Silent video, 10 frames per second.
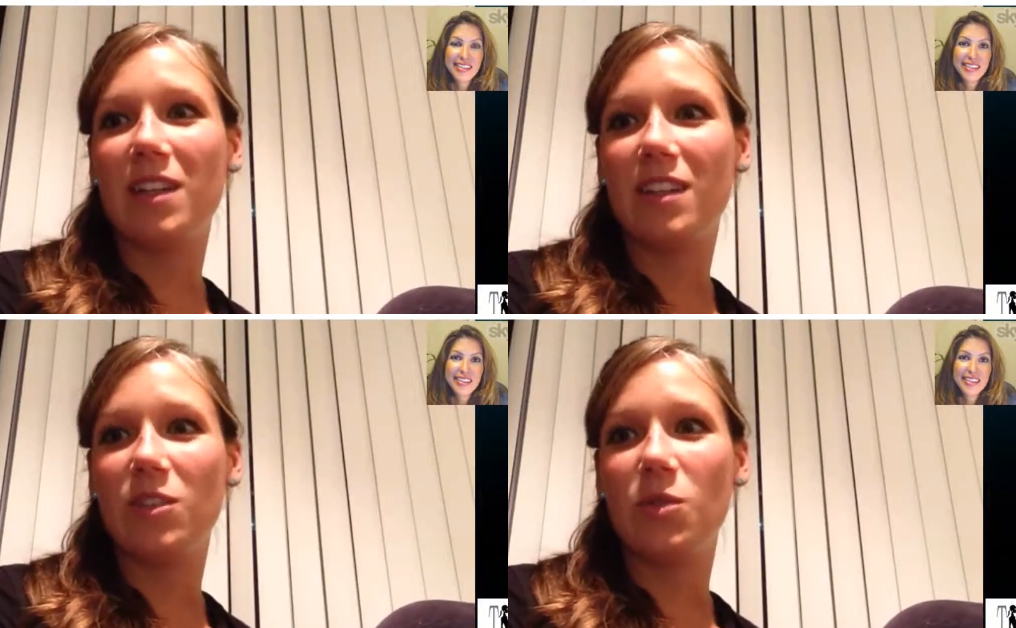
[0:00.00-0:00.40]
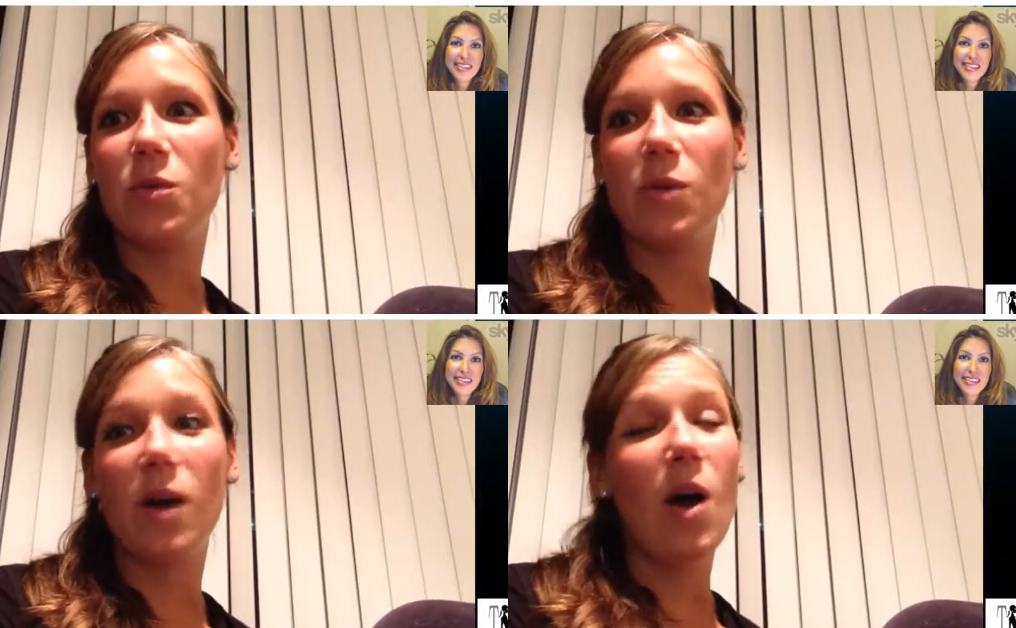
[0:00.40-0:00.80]
Speaker 1: to
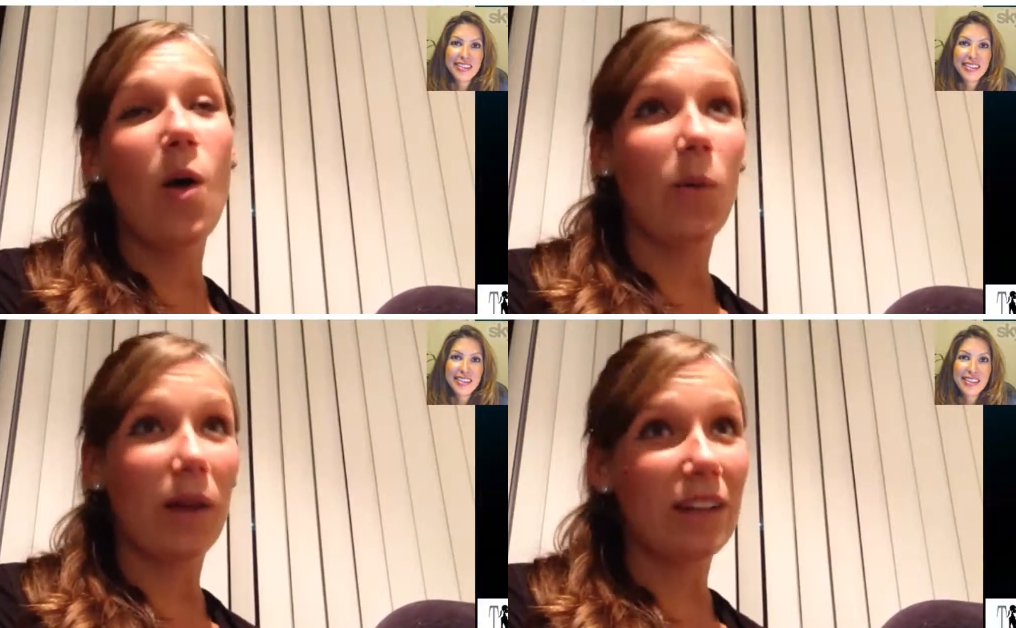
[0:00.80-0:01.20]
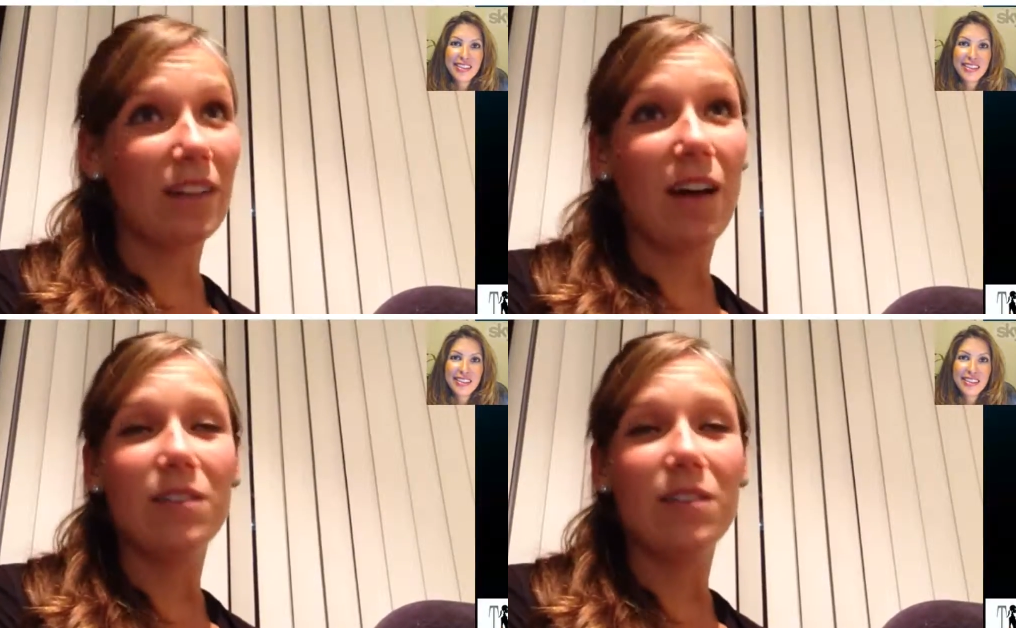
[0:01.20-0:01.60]
do what I
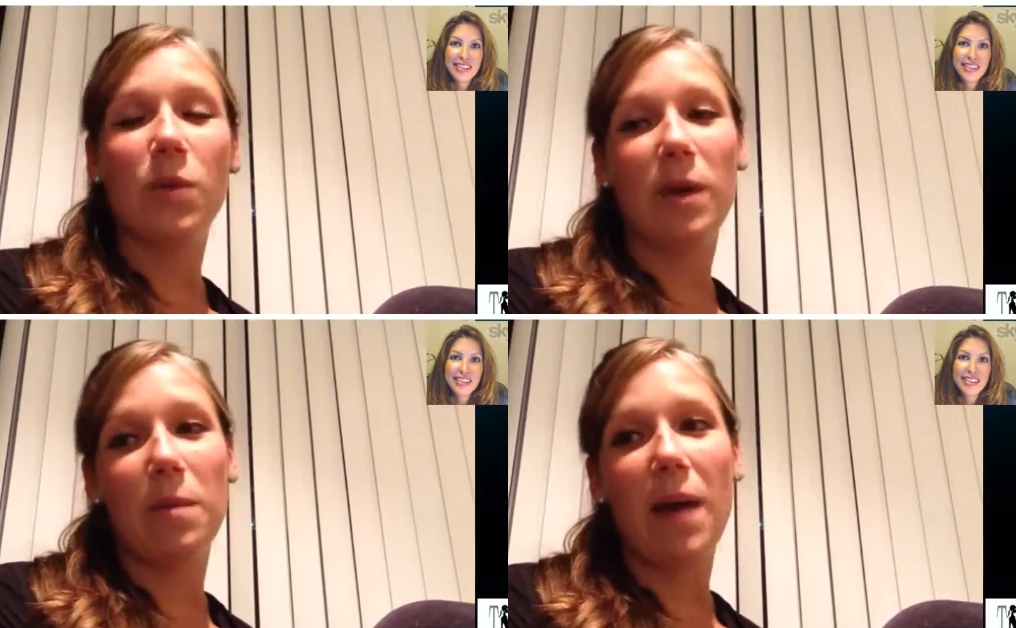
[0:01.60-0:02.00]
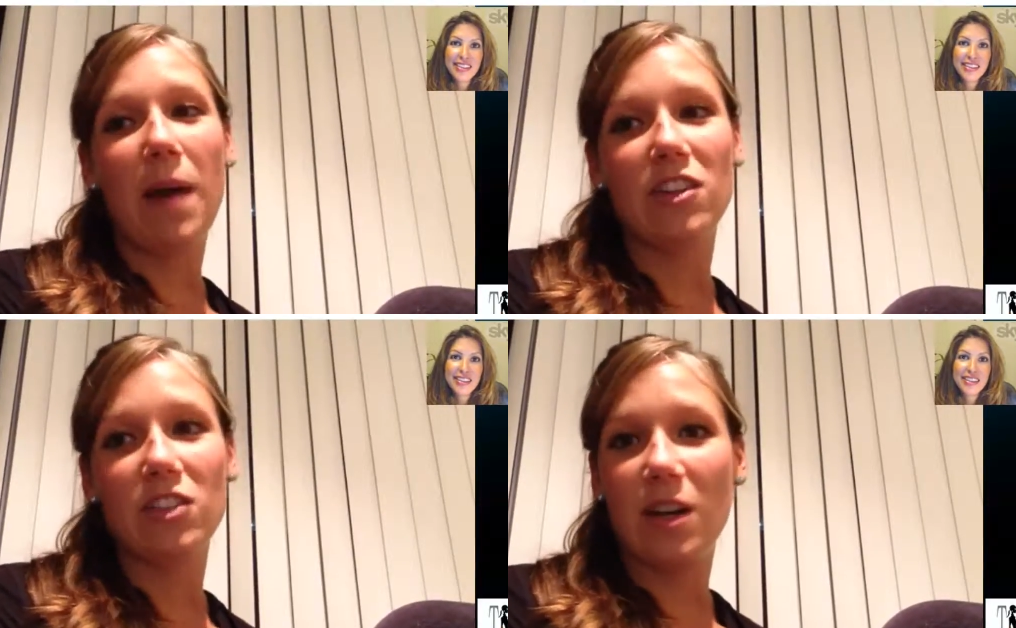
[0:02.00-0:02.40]
love, do what I'm
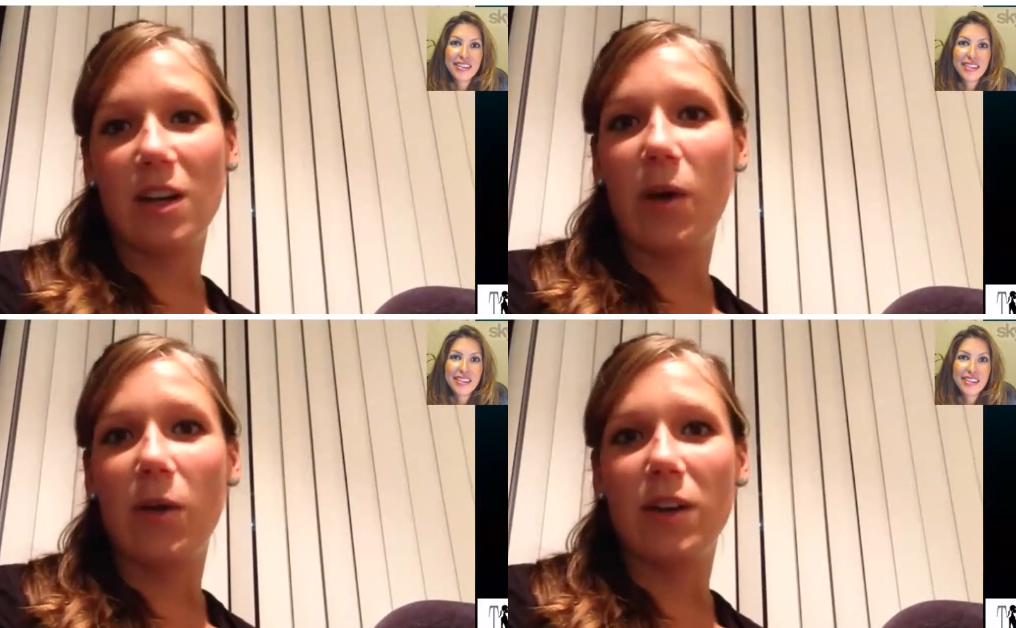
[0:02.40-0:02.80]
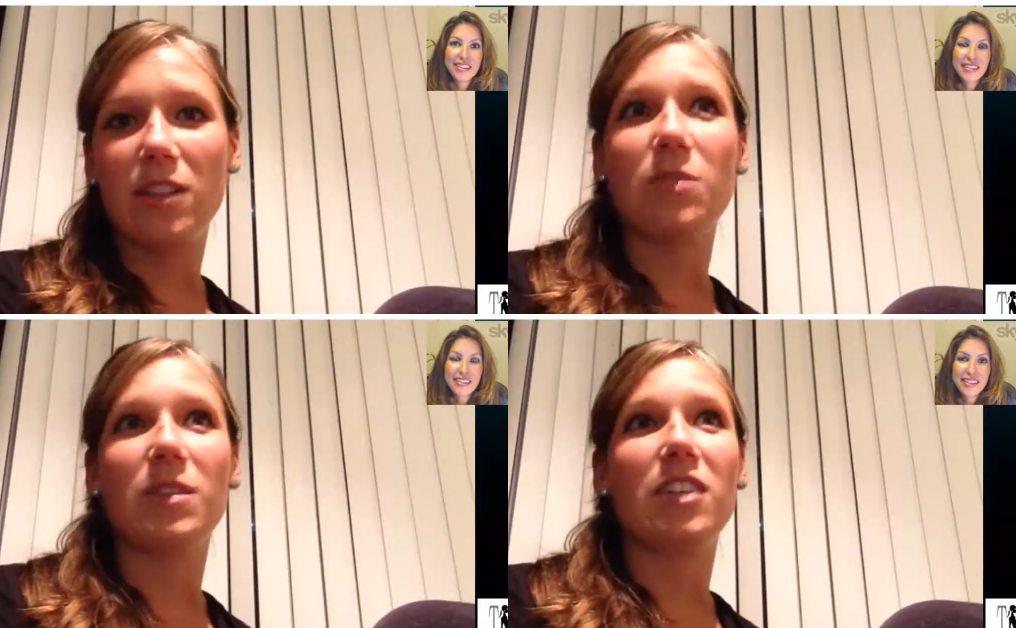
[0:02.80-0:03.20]
passionate about, and
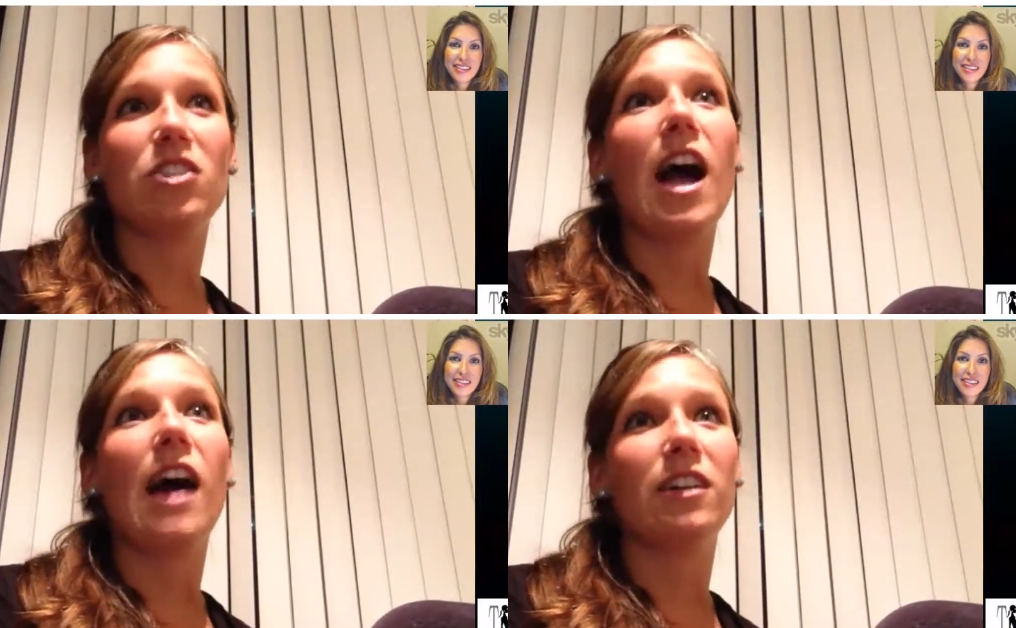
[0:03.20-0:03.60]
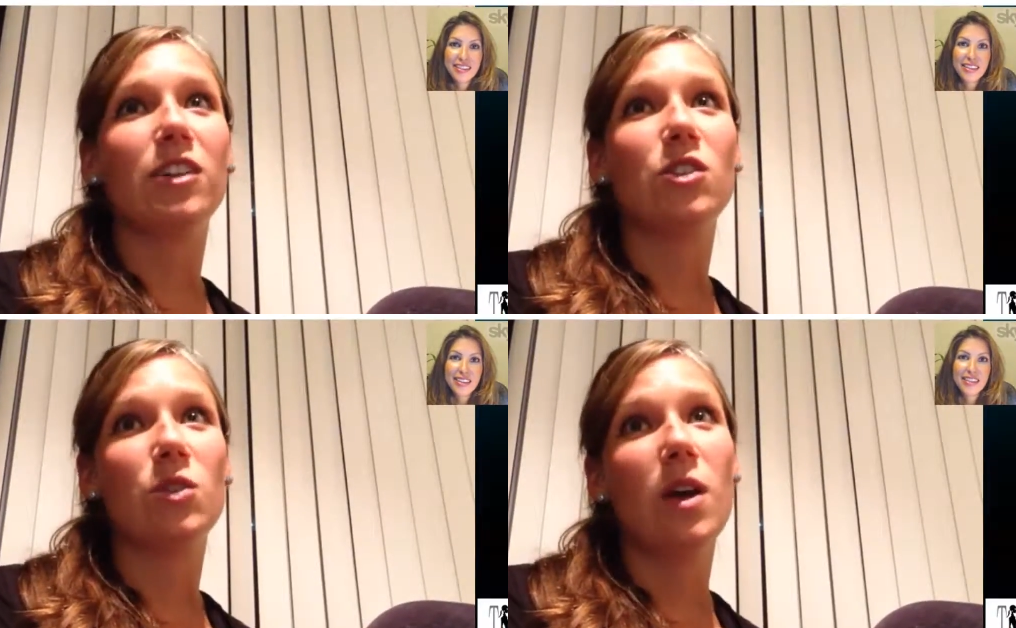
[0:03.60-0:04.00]
to really
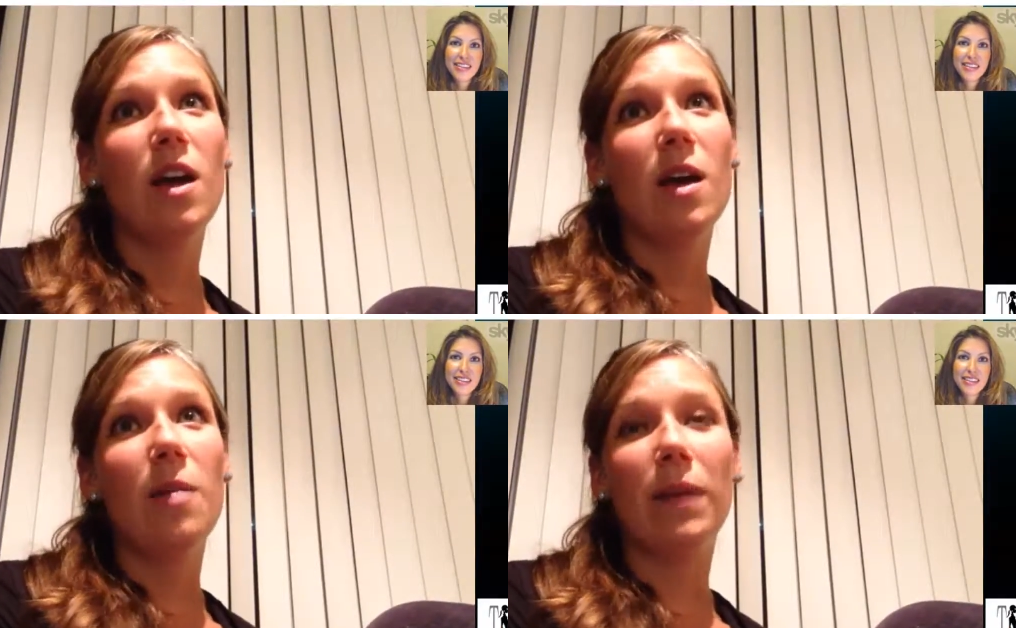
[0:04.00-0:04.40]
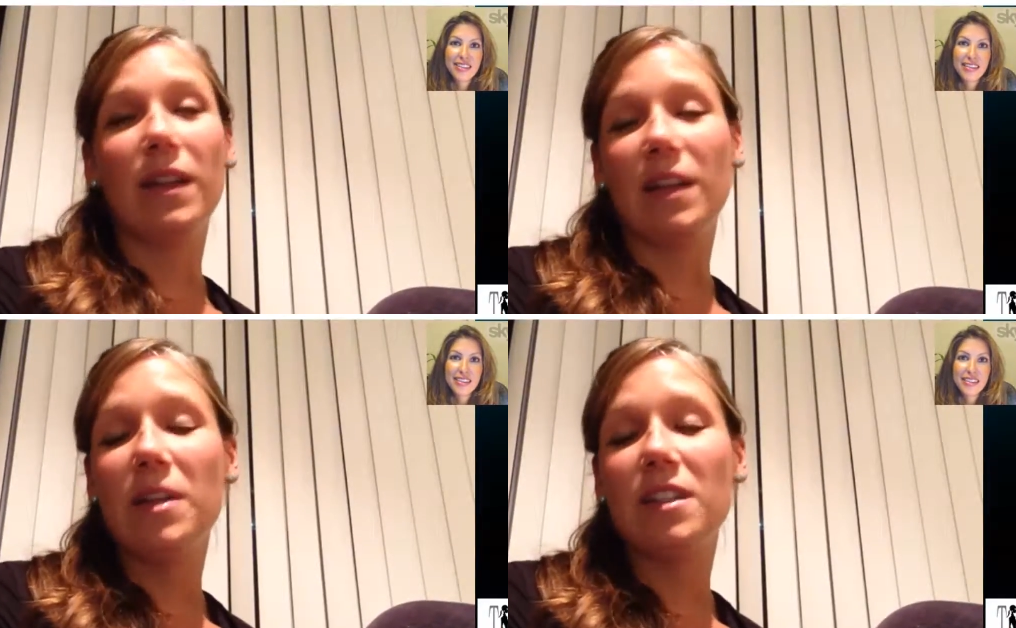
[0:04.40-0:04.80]
challenge my
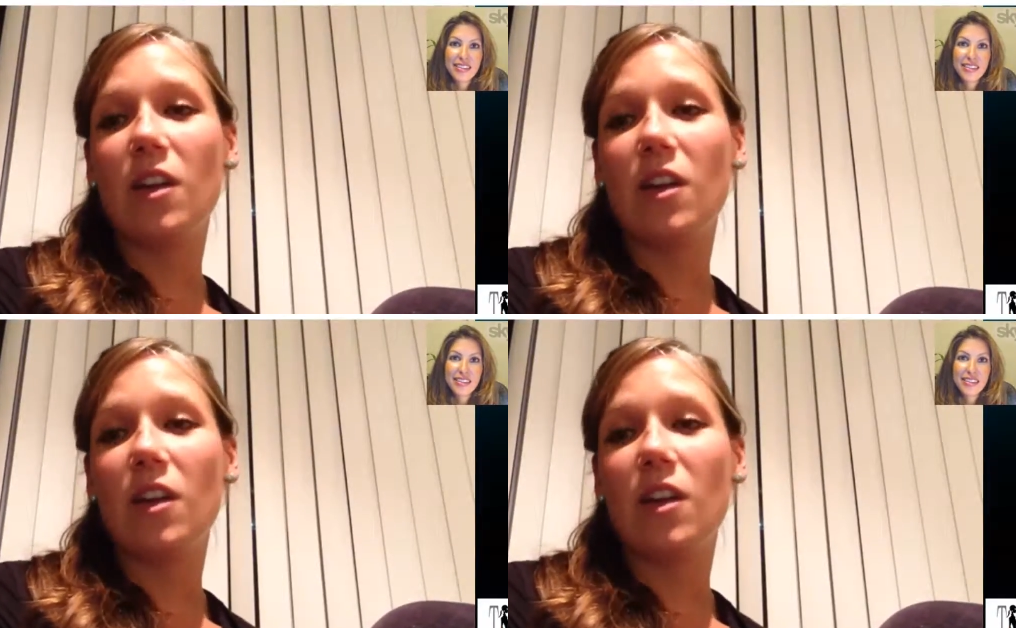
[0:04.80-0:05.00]
limits and